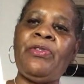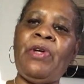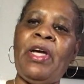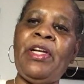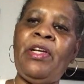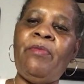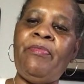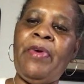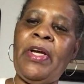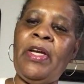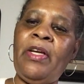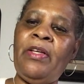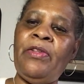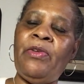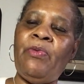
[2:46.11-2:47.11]
So I didn't
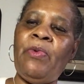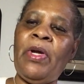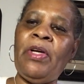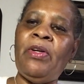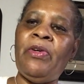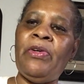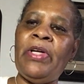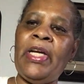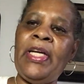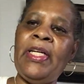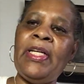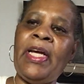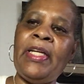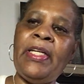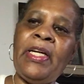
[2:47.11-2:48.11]
pay the regular
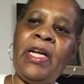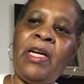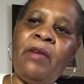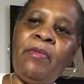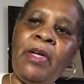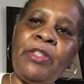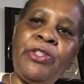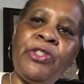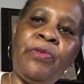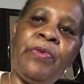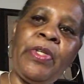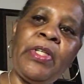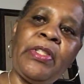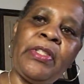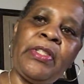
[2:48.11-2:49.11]
$8.99. I'm not sure if
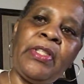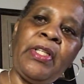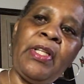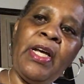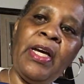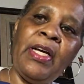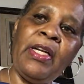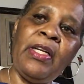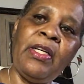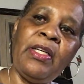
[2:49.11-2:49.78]
you can see that.